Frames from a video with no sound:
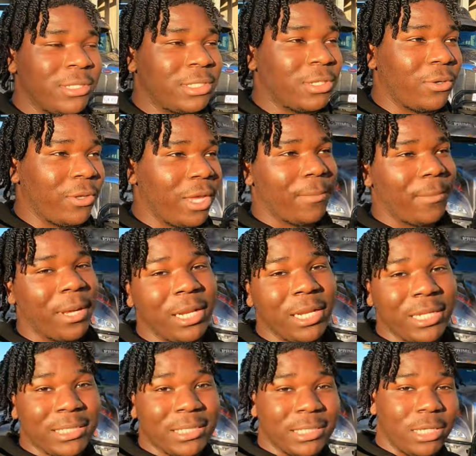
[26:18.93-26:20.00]
So yeah, man,
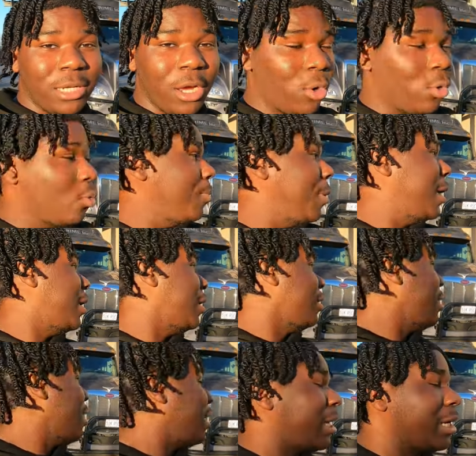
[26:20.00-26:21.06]
let's go, man.
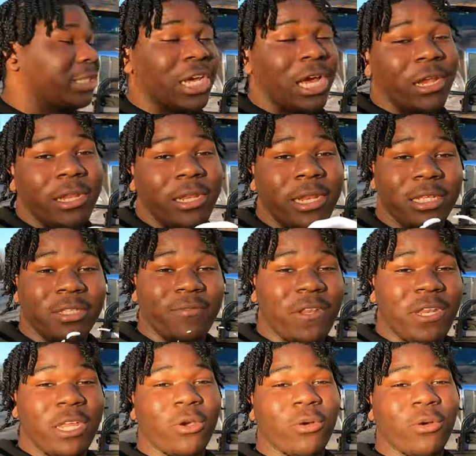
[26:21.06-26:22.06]
I'll catch y'all in the next video.